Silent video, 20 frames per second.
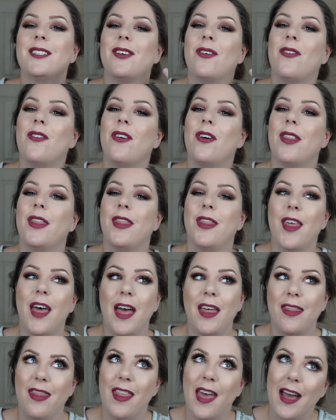So
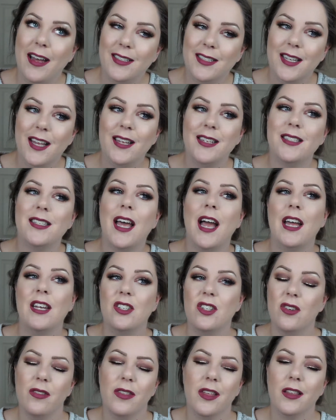that, in that sense, I
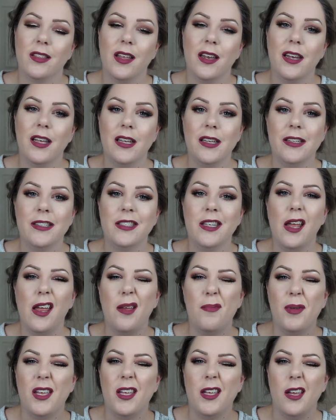do think that it is a
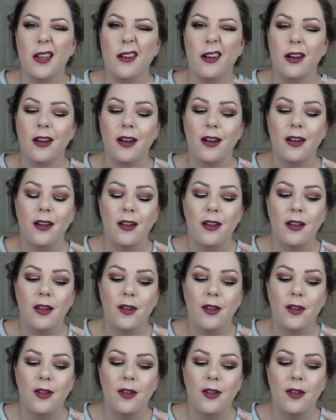beginner